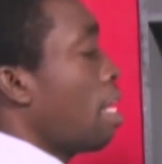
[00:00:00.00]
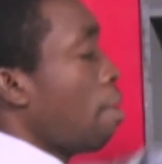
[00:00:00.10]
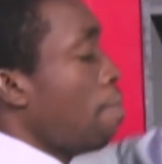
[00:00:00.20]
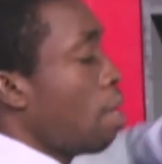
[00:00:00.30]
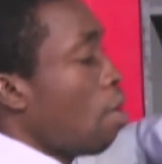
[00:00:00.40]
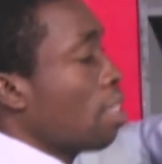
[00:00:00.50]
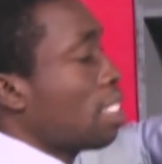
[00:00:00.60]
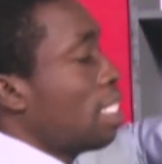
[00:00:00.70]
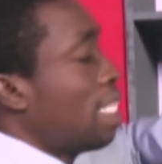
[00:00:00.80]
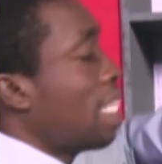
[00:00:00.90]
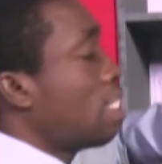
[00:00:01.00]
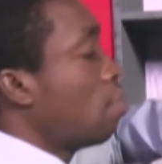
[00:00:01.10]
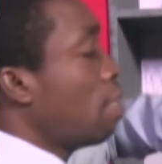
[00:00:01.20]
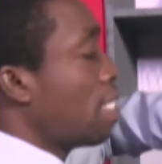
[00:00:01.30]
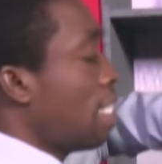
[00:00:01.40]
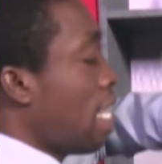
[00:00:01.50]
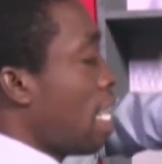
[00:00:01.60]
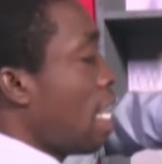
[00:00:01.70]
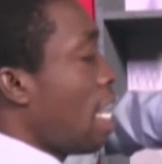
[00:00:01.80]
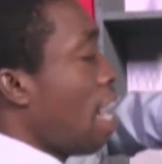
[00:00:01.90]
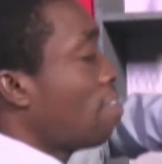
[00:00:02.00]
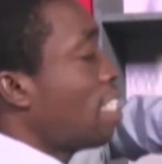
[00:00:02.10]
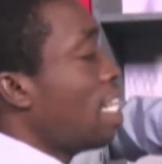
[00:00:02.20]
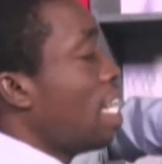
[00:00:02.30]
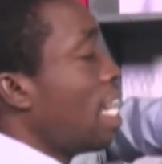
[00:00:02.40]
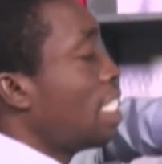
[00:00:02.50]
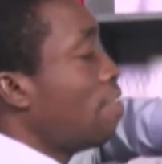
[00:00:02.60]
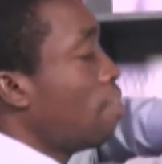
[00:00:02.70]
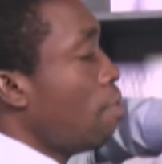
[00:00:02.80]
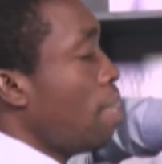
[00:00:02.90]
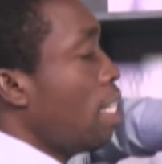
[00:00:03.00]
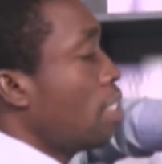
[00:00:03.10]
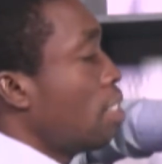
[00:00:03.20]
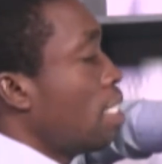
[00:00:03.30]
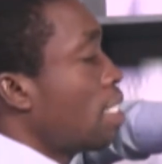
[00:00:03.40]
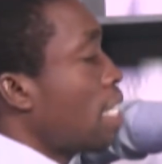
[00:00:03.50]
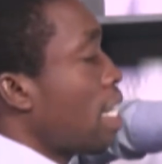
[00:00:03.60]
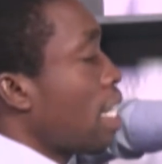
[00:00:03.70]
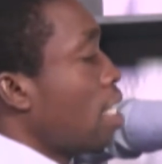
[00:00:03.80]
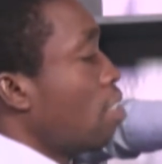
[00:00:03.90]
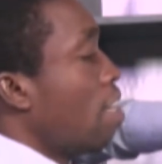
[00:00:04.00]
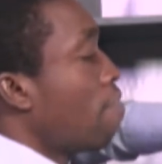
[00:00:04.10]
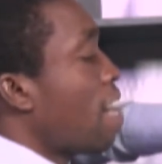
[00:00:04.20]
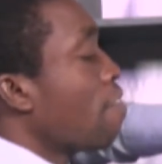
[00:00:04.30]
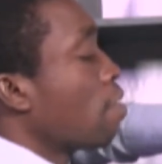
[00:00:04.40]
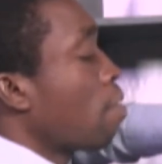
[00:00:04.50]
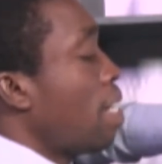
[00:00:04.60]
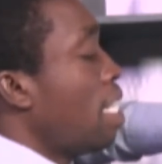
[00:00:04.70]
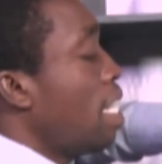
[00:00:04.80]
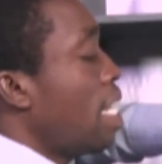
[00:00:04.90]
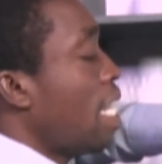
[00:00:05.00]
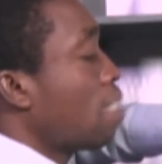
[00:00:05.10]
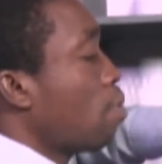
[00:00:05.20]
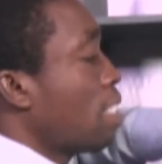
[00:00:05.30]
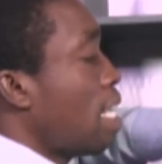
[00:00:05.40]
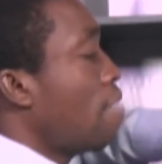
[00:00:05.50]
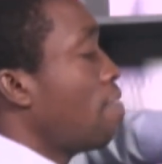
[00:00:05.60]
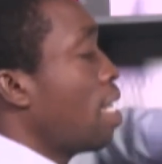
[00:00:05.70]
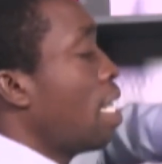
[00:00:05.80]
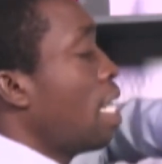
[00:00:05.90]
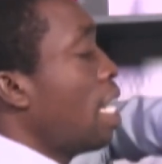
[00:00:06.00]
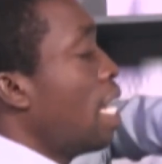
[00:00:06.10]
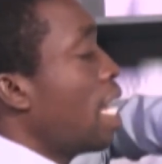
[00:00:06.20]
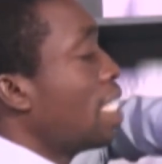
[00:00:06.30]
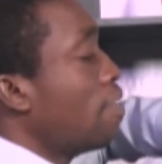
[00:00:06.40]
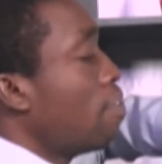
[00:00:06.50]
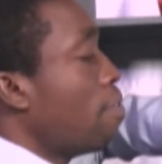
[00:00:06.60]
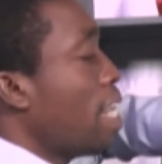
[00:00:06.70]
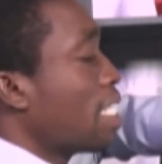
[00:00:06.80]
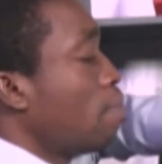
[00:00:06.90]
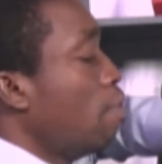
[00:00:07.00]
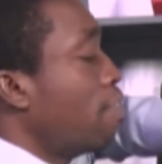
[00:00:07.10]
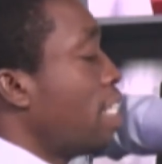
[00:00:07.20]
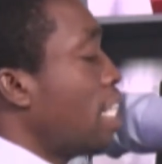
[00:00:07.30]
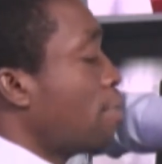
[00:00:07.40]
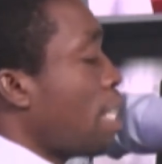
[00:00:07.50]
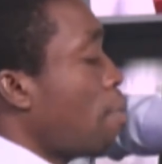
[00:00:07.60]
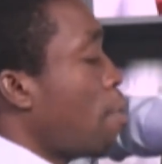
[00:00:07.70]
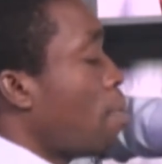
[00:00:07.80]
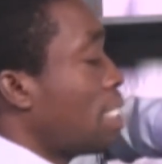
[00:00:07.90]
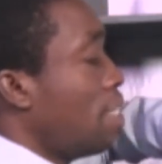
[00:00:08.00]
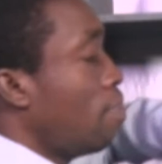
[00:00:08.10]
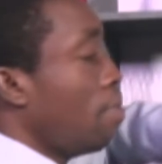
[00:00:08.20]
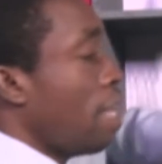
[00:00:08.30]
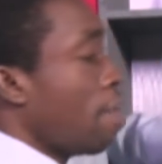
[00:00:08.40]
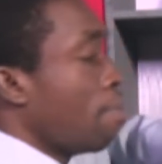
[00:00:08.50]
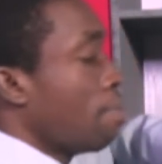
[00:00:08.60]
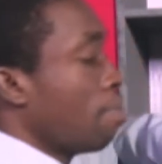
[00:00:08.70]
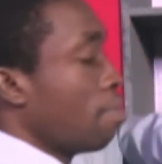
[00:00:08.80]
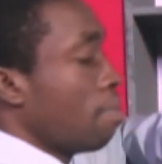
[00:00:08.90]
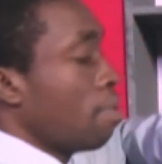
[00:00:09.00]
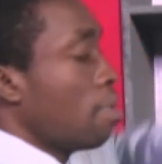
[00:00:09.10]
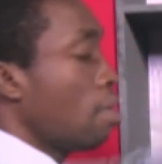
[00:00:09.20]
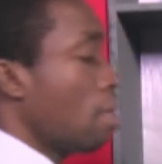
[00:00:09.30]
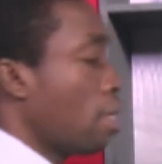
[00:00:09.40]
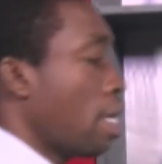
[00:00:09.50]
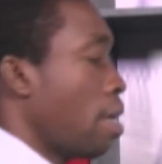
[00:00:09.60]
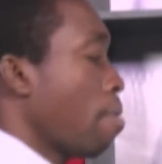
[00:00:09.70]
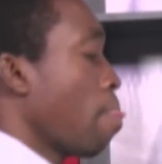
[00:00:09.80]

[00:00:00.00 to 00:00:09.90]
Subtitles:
Because the 32 is here, I've sent a negative 3 to this side. So the 5 was already there. That's what I have here. The negative 3 has moved and has become a positive 3m. Okay.